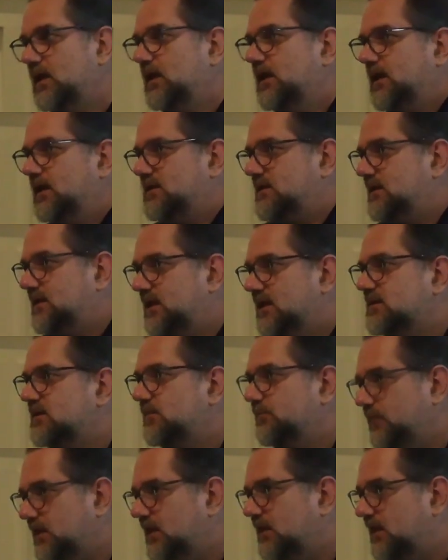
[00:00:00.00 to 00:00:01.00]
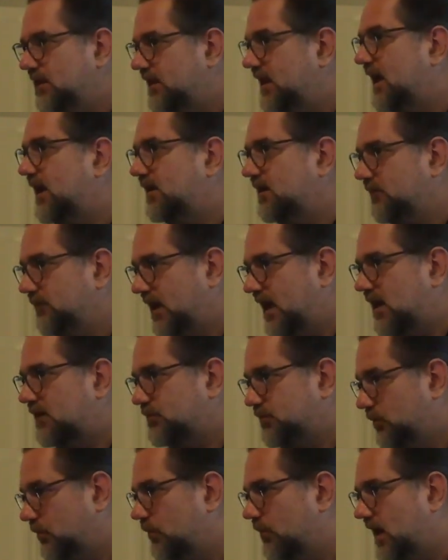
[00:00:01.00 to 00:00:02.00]
It doesn't mean that that
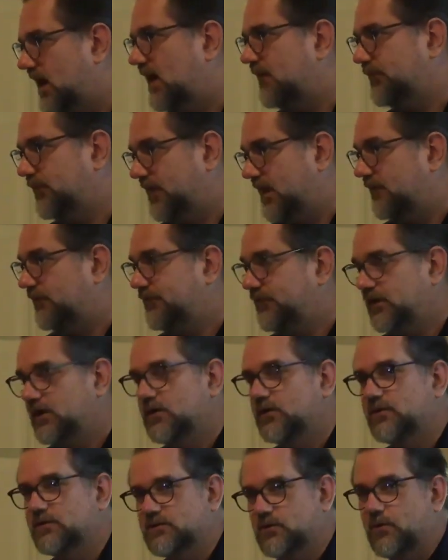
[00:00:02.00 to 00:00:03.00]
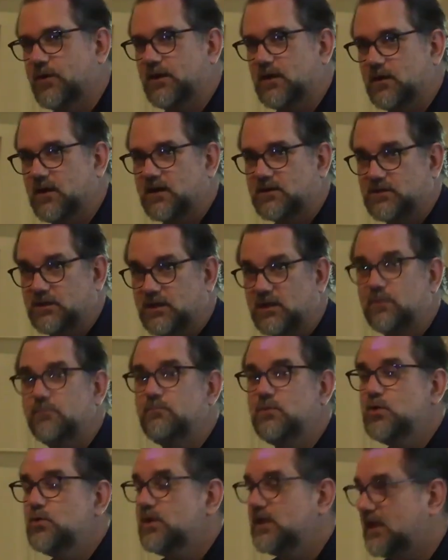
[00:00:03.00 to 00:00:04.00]
actual graph or that figure is going to actually
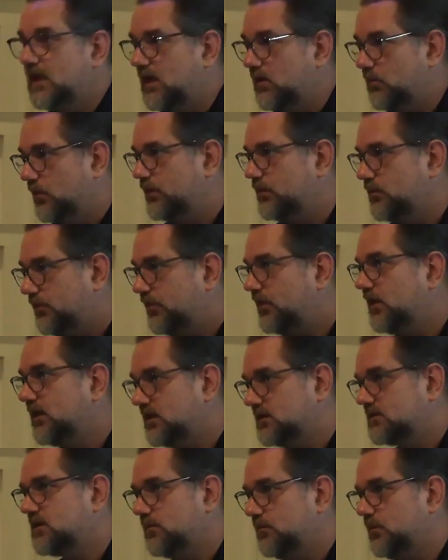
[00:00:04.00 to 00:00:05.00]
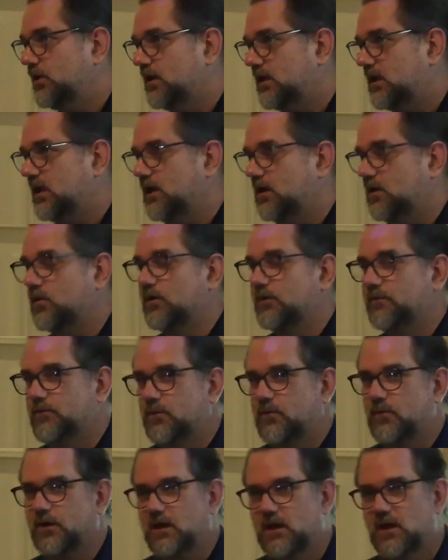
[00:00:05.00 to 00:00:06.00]
communicate what you think it's communicating going
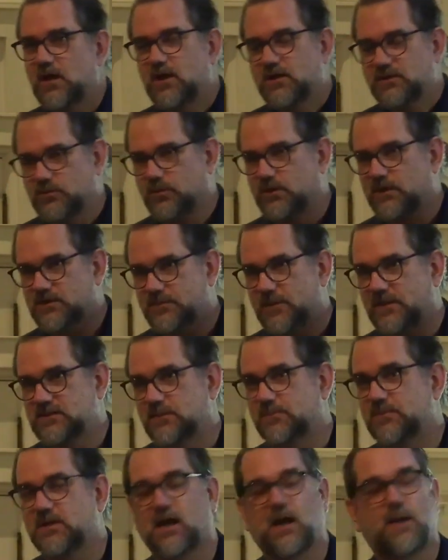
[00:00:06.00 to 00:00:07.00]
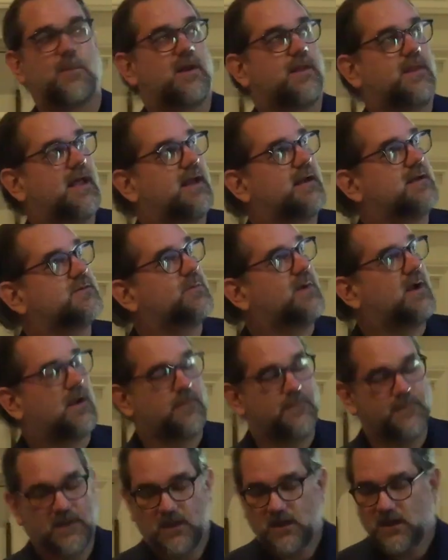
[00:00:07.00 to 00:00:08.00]
forward. So we're going to spend some time on that as well.
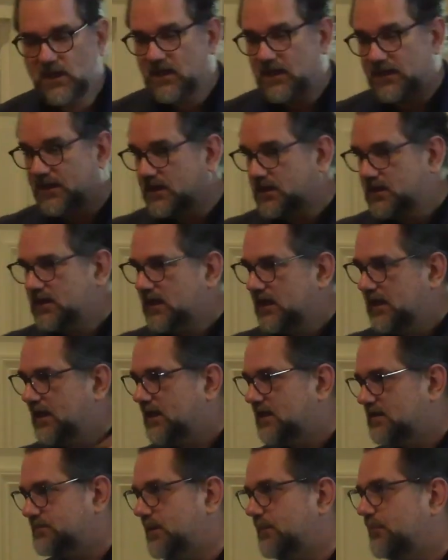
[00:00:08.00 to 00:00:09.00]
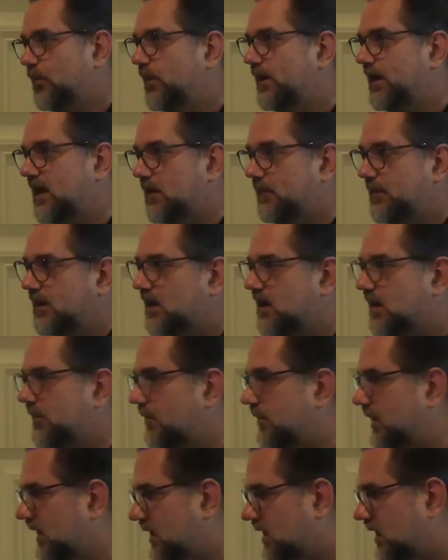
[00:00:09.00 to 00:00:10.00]
And then has been pointed out by a couple of
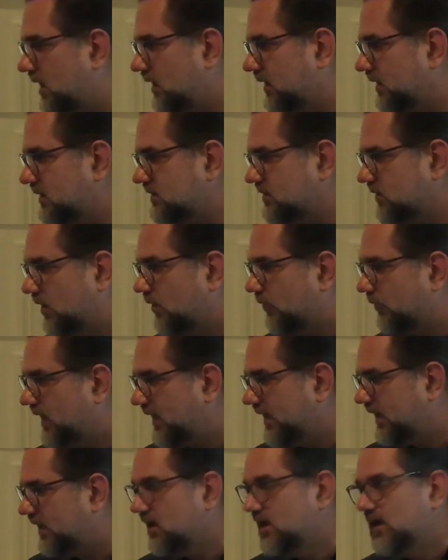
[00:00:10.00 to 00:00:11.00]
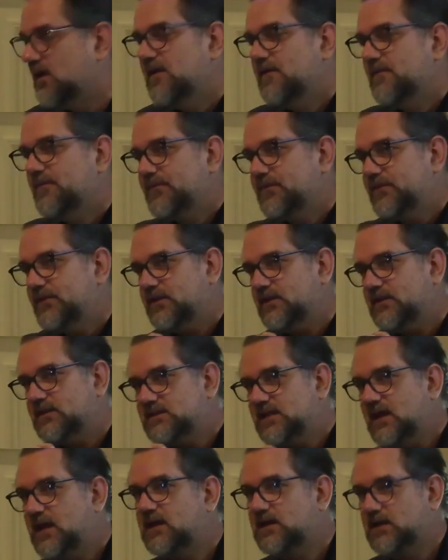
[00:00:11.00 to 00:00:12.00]
my colleagues already, the
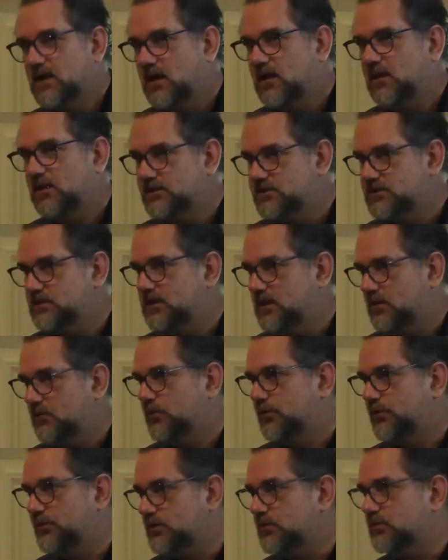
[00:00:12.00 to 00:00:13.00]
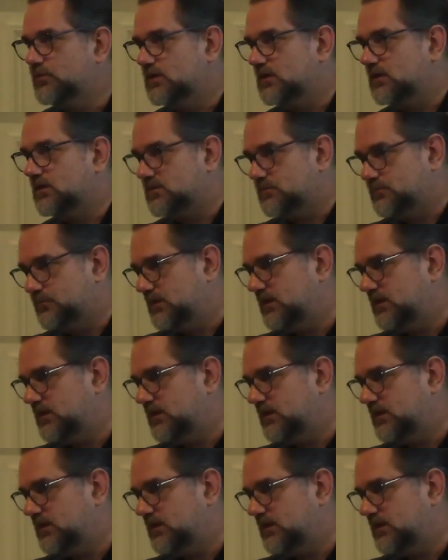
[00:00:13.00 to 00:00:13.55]
technology that we're using is